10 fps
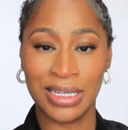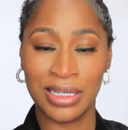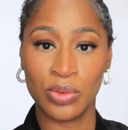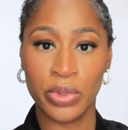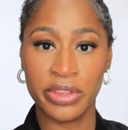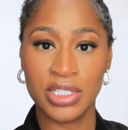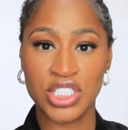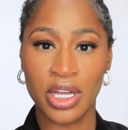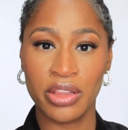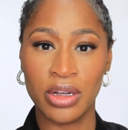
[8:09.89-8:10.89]
in with
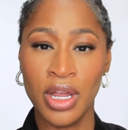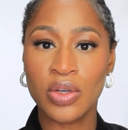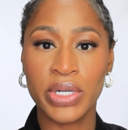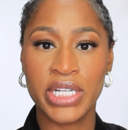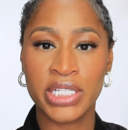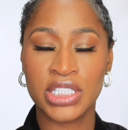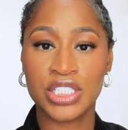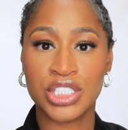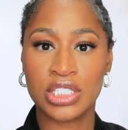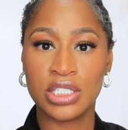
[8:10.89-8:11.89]
each other so it
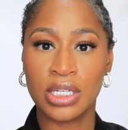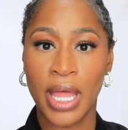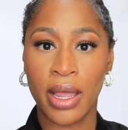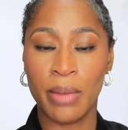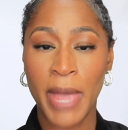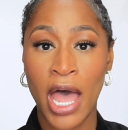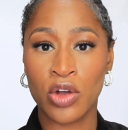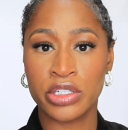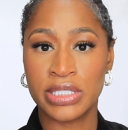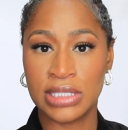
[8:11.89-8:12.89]
doesn't just look like a
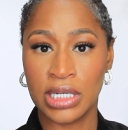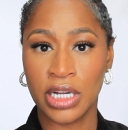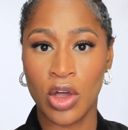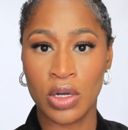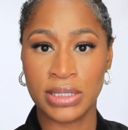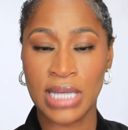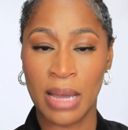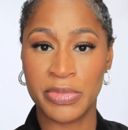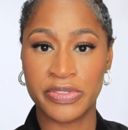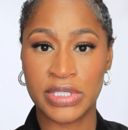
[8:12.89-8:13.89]
powder sitting on
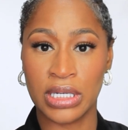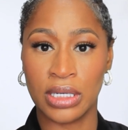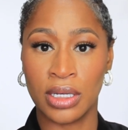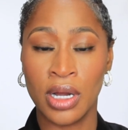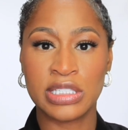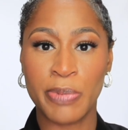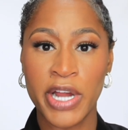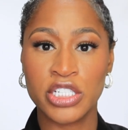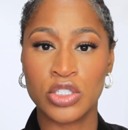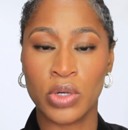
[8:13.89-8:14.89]
top of skin. The
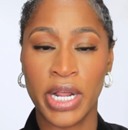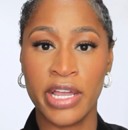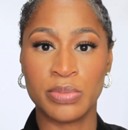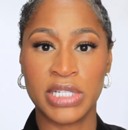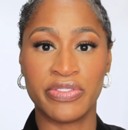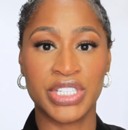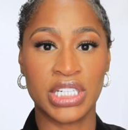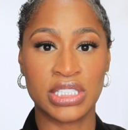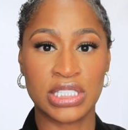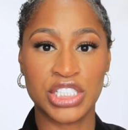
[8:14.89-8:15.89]
spray sort of helps
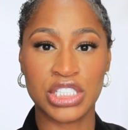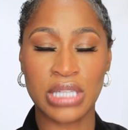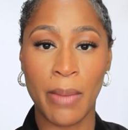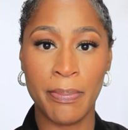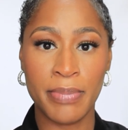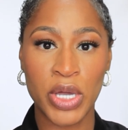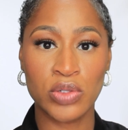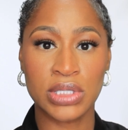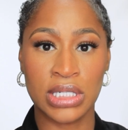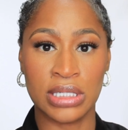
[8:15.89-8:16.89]
everything to just
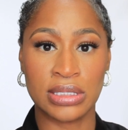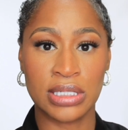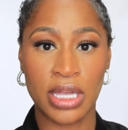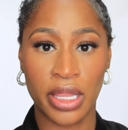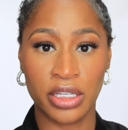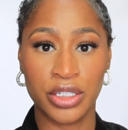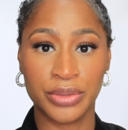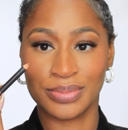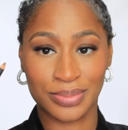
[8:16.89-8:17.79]
melt in together.